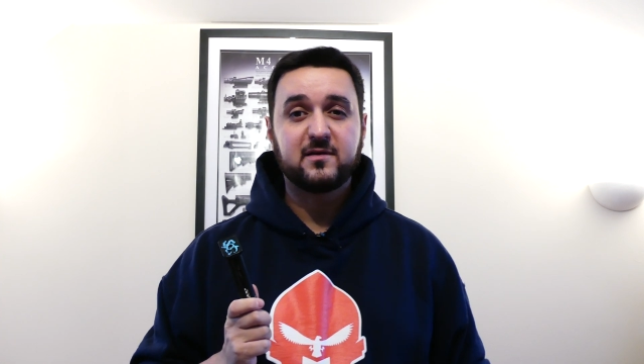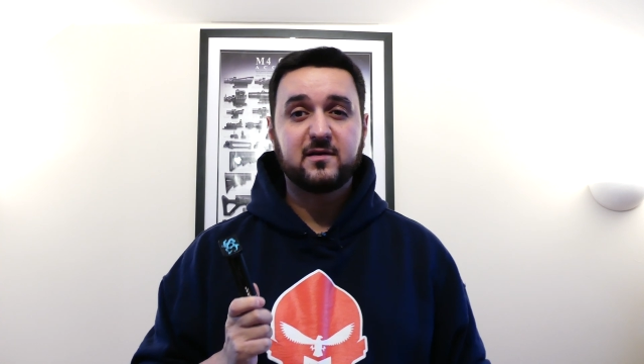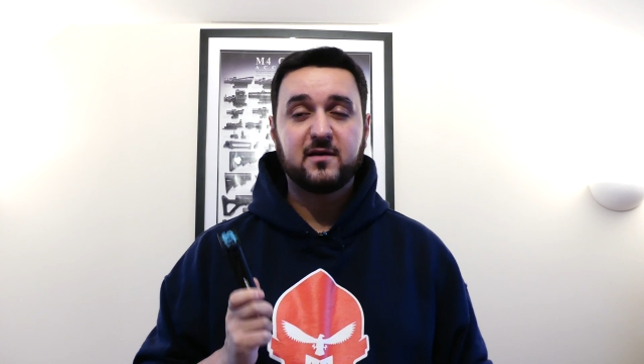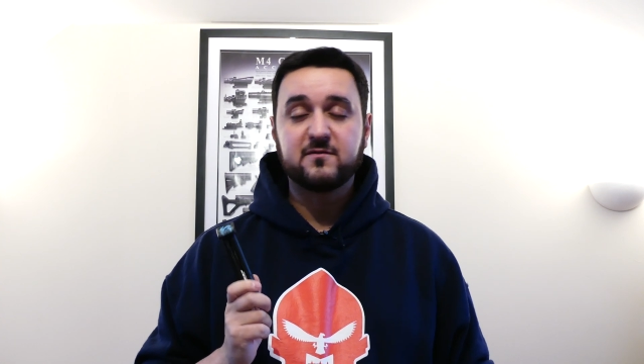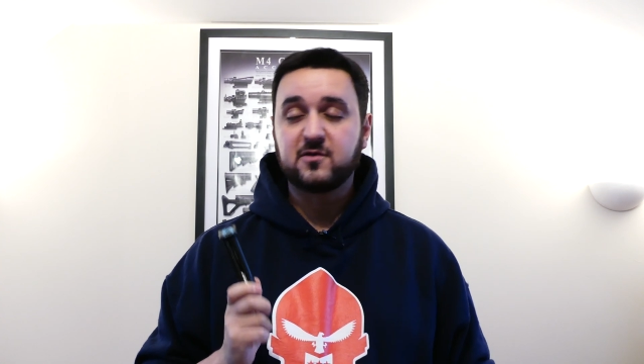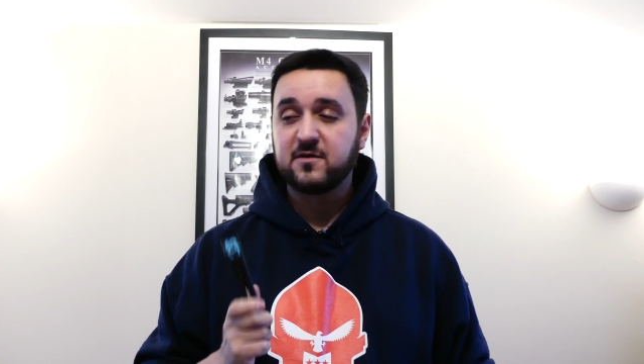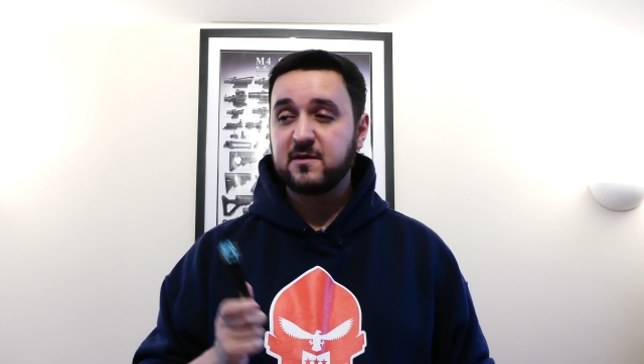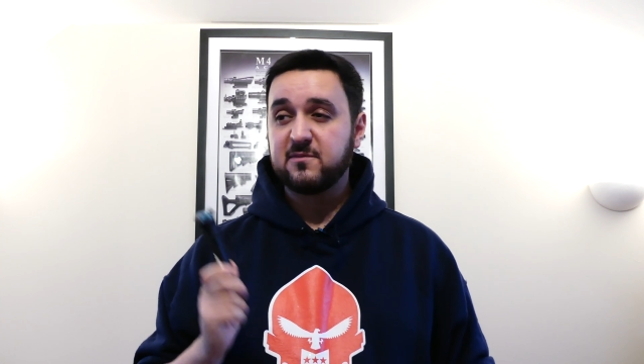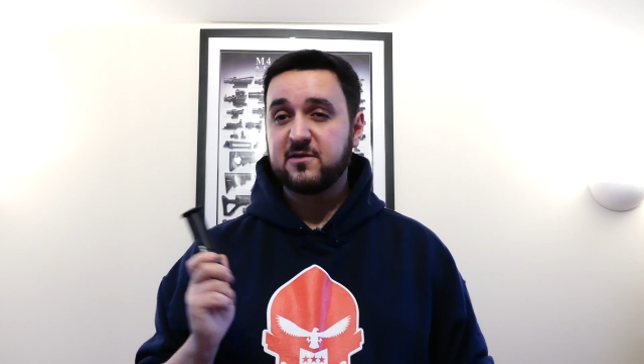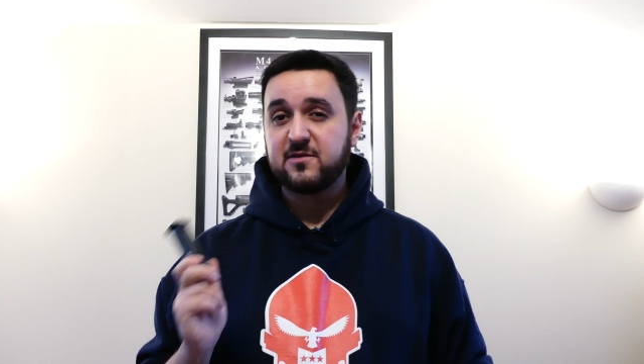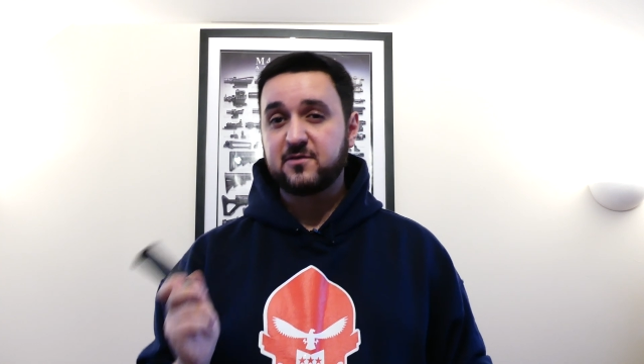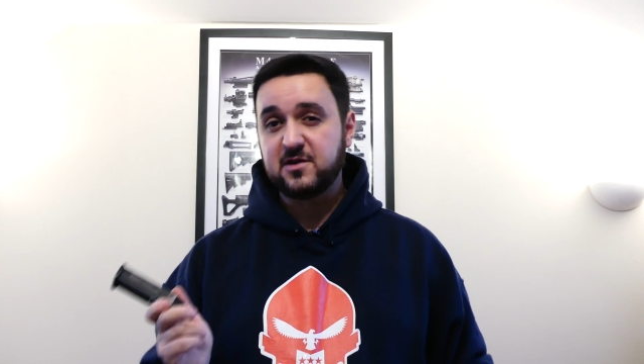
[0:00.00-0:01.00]
I've got them
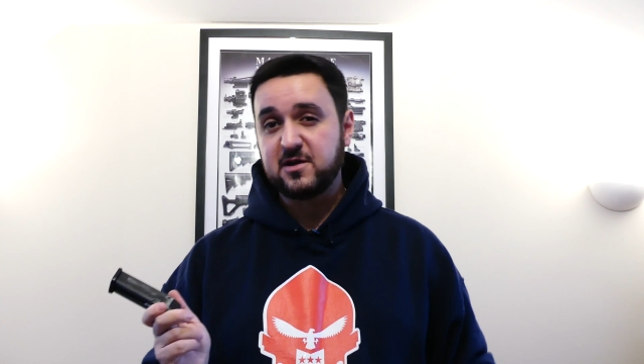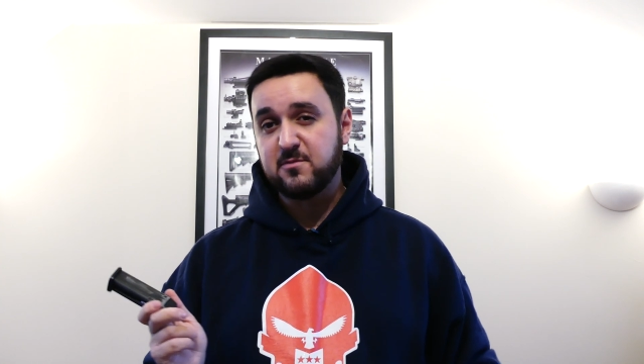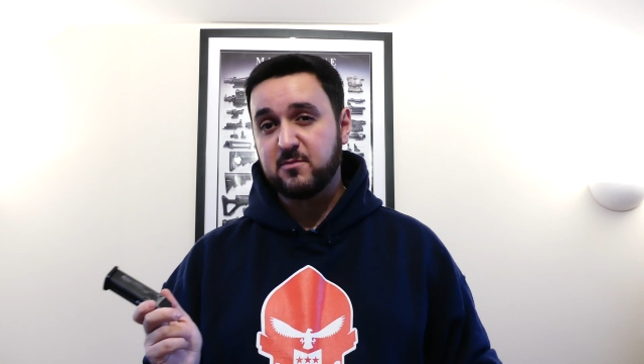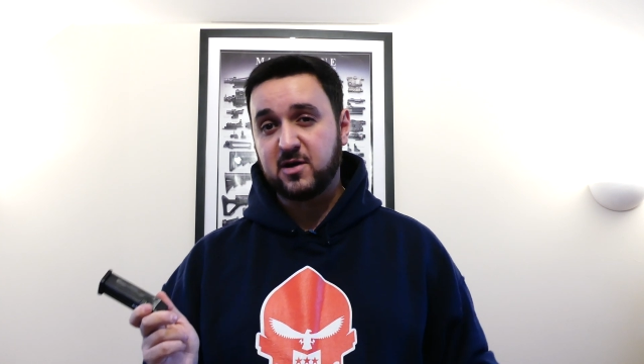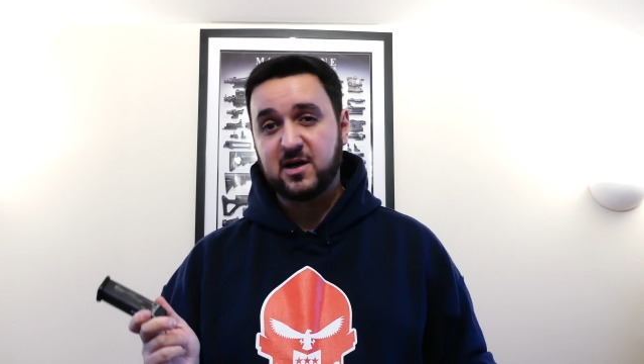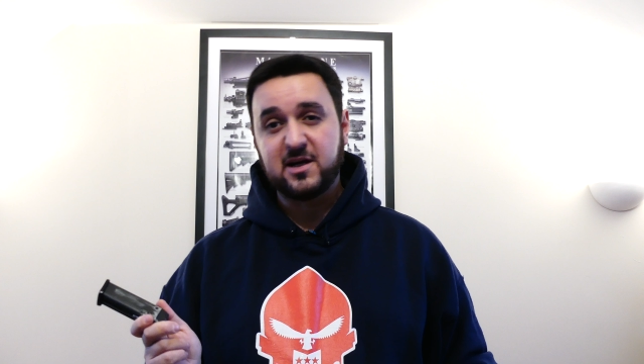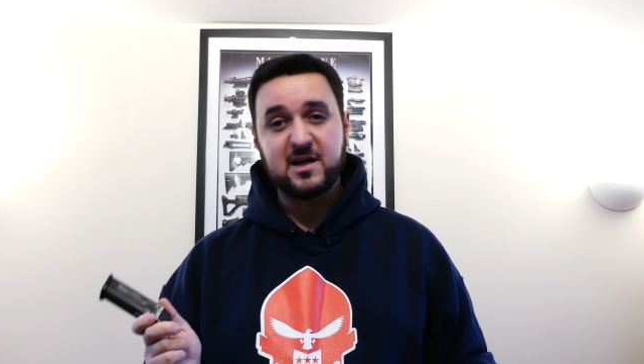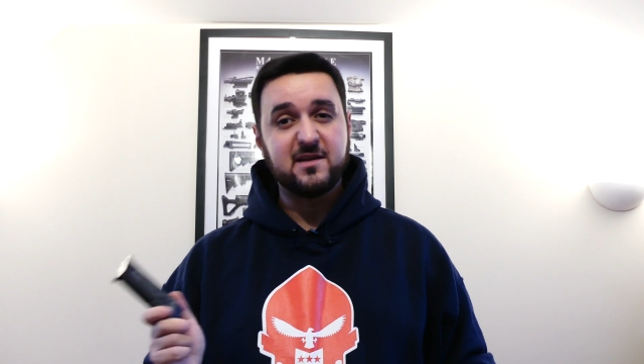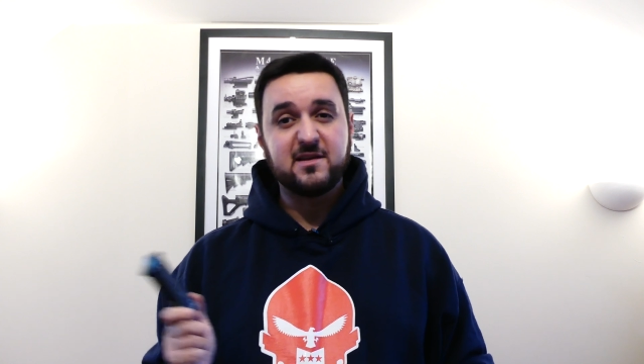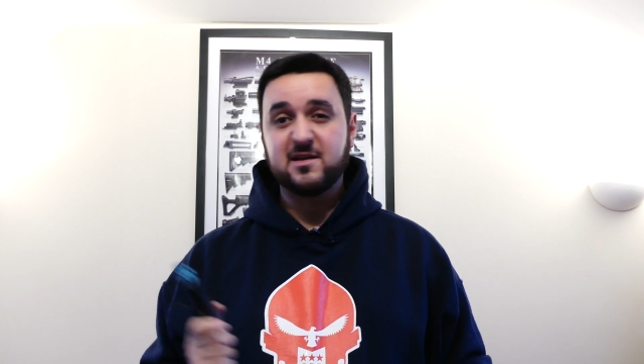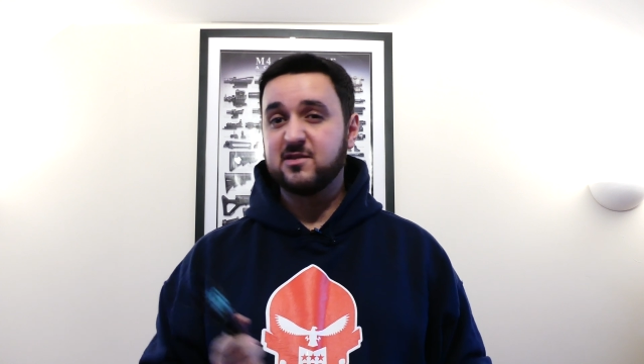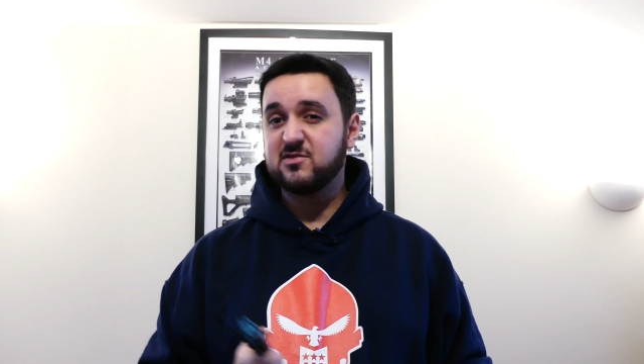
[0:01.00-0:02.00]
3 in mine
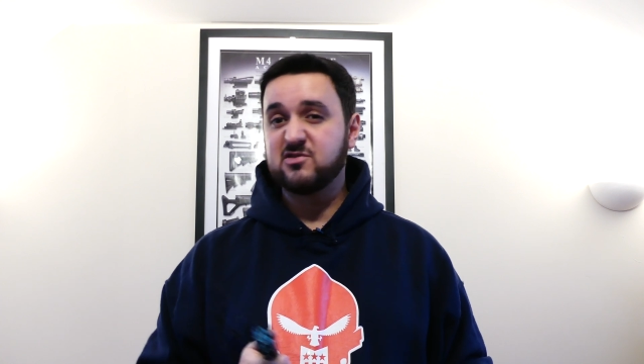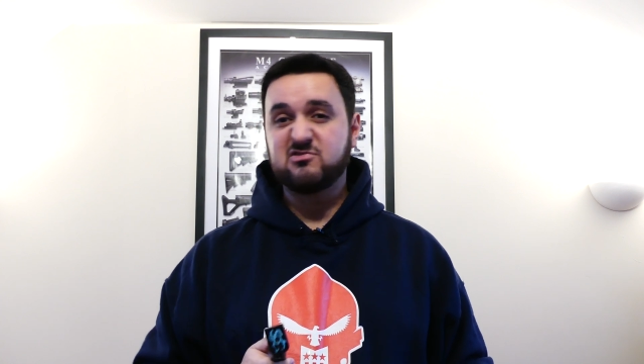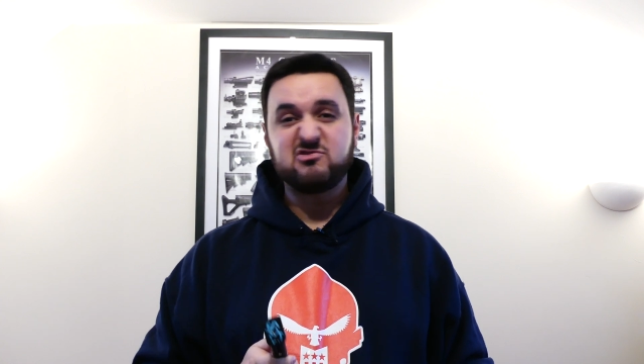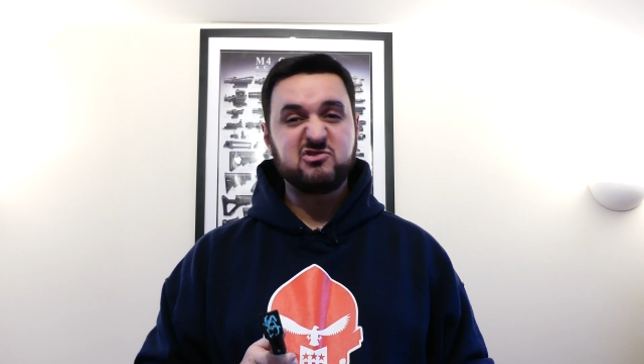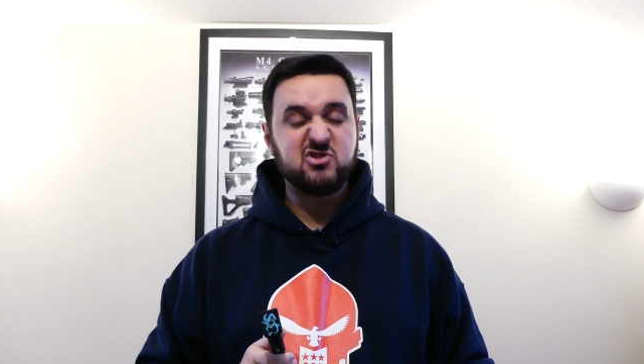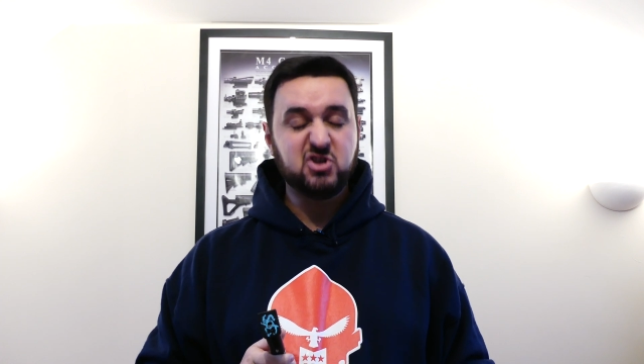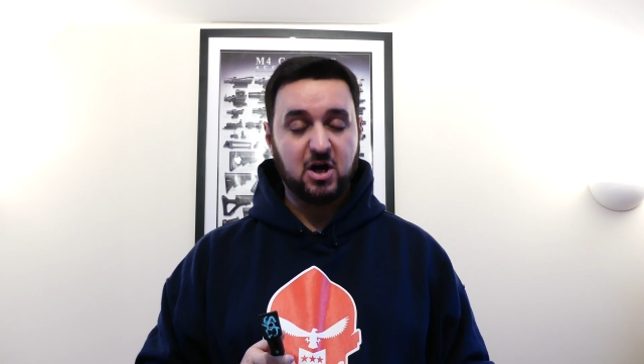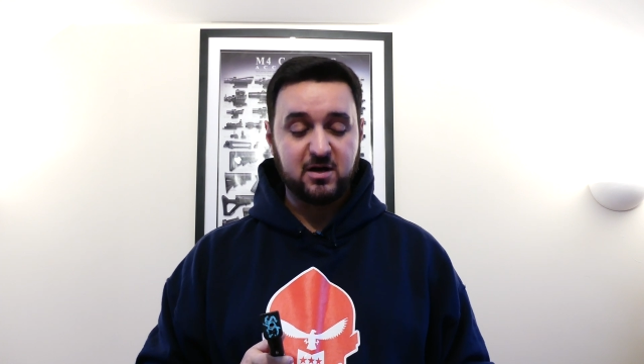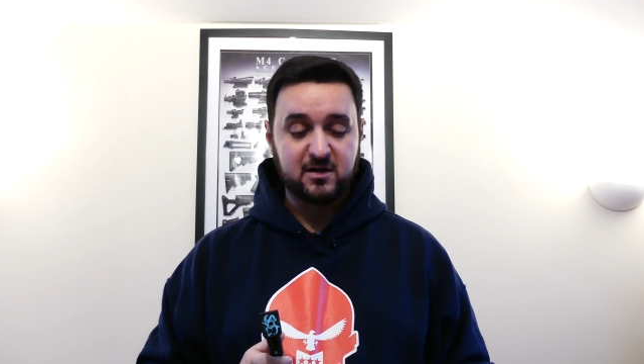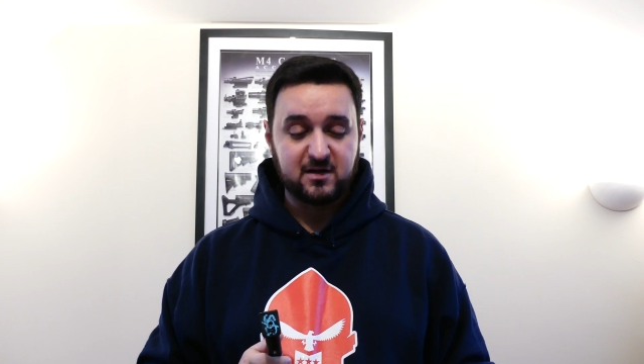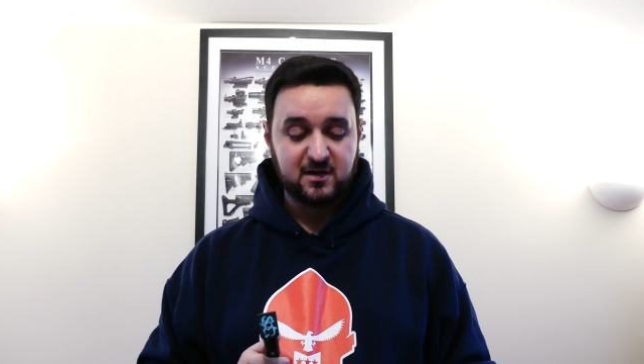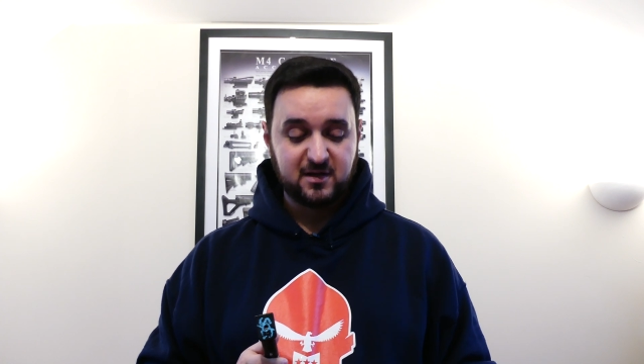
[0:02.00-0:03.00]
and they are just junk.